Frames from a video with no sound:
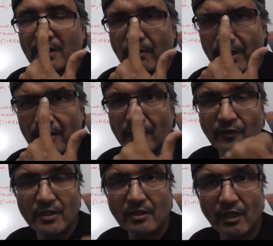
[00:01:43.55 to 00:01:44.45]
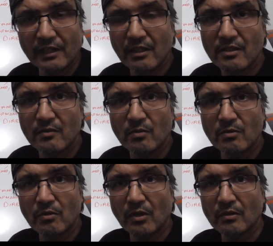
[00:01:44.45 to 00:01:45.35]
So either the first diagnosis
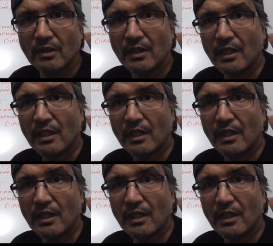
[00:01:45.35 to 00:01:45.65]
was wrong,